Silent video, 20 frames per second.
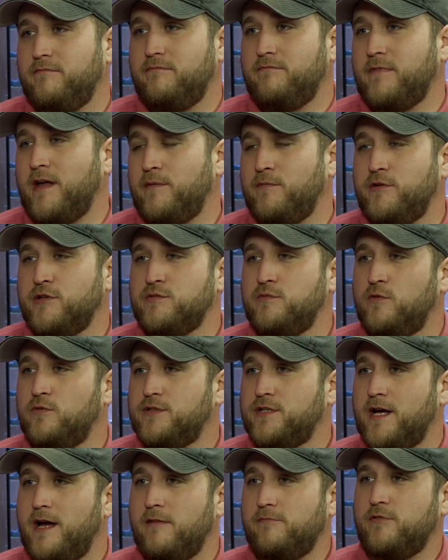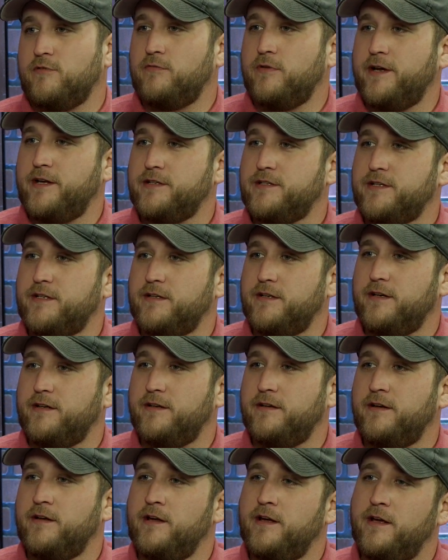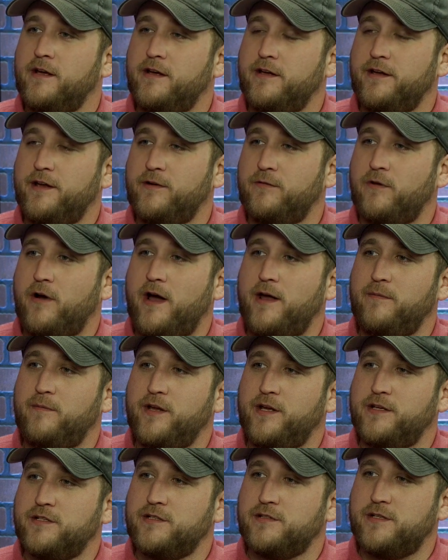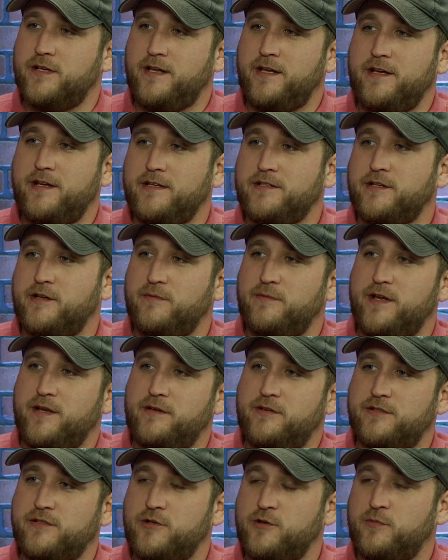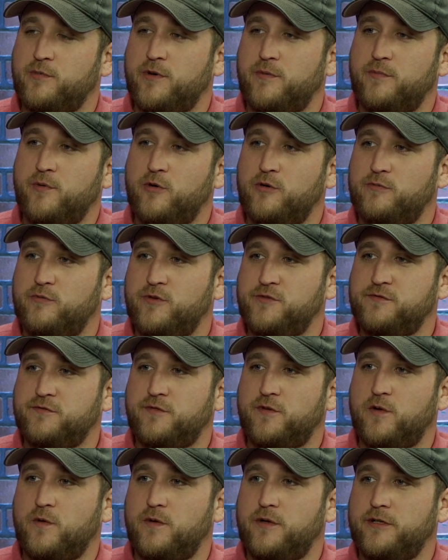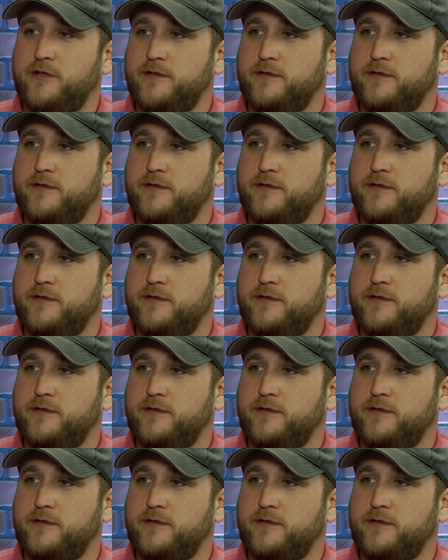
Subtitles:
that much more time to rest and get right, because he is going to be super important moving forward.